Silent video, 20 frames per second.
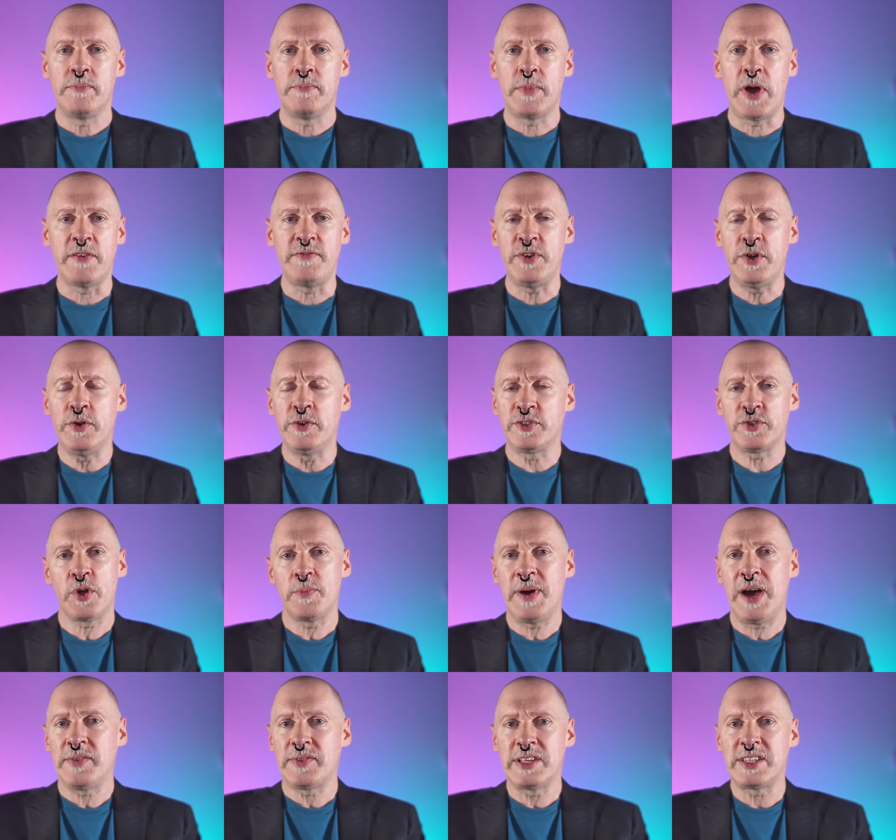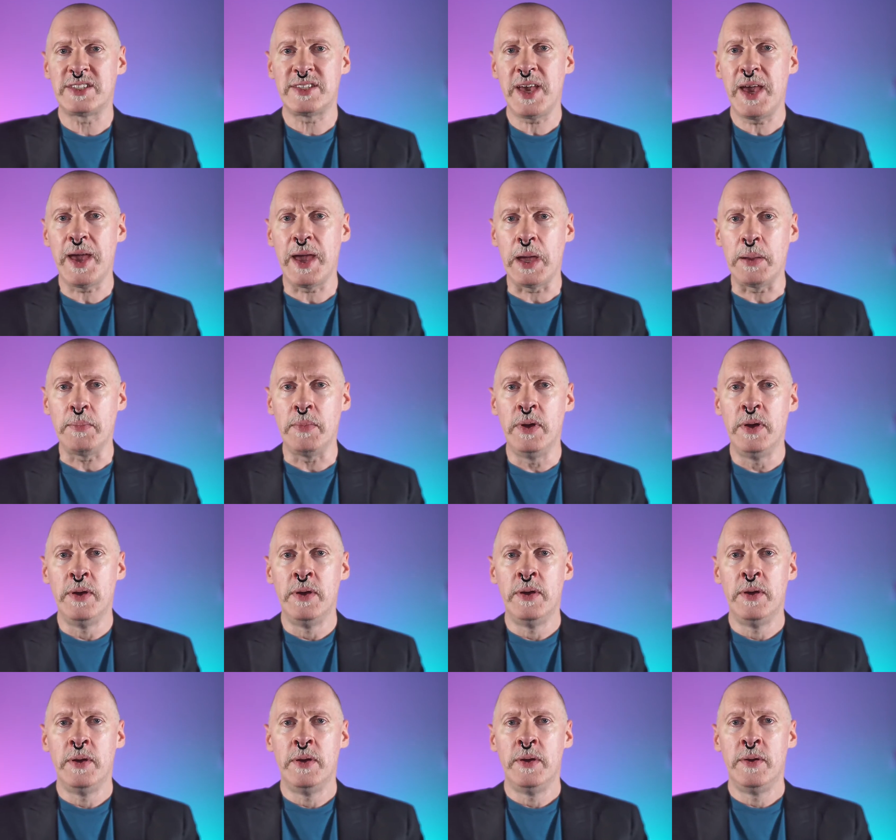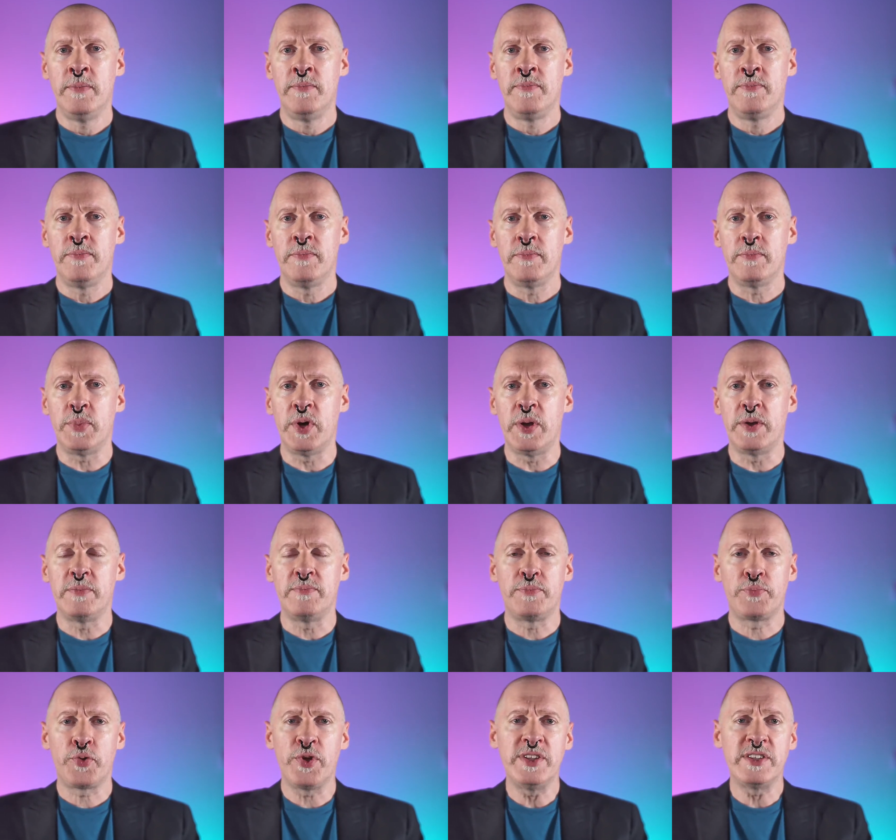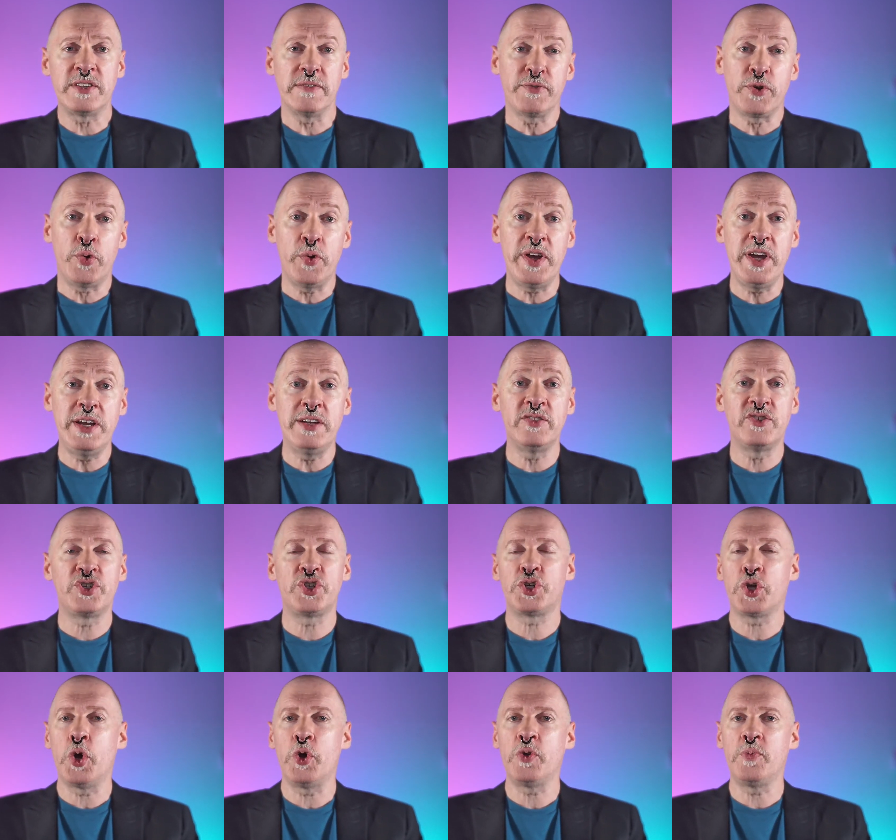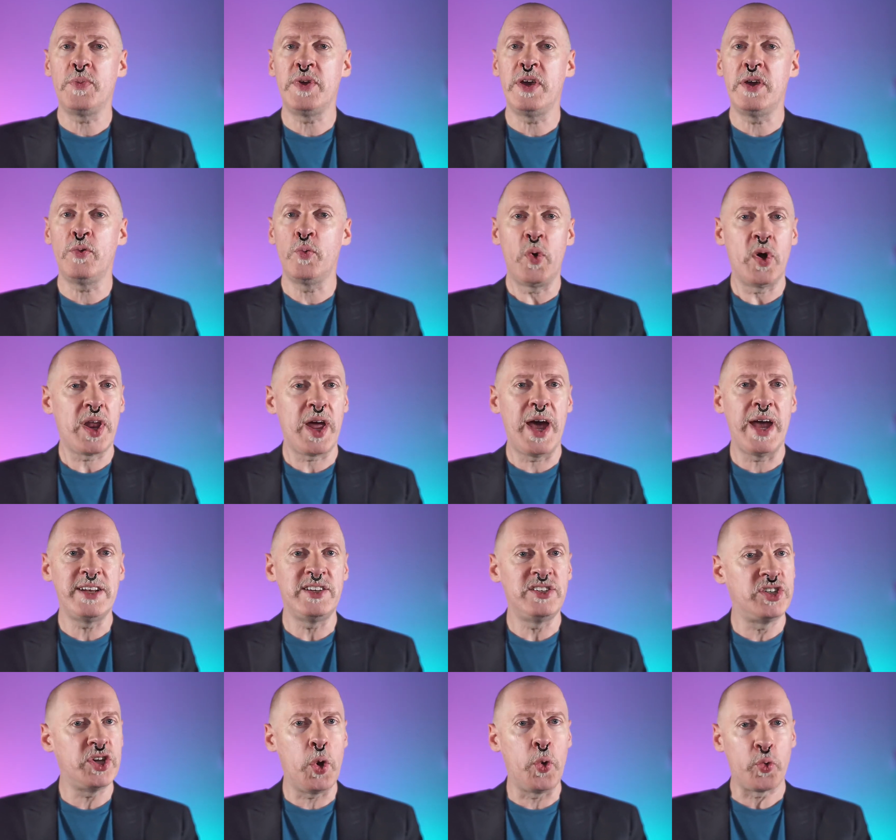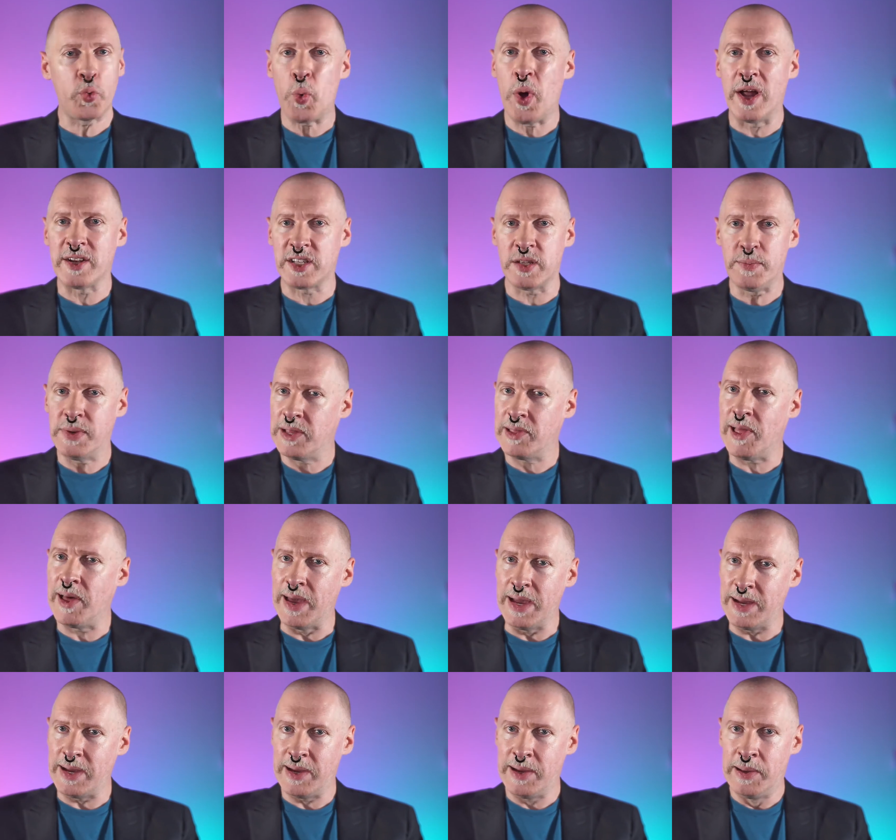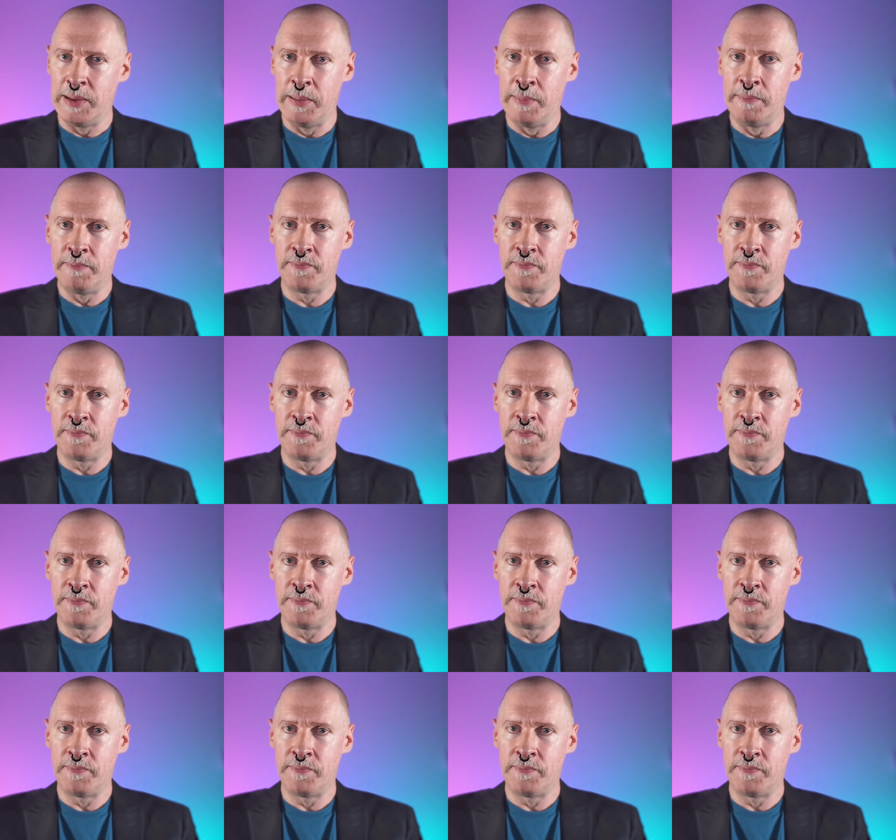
My views are about the same, but Prince of Queens showed me what I don't want to be like.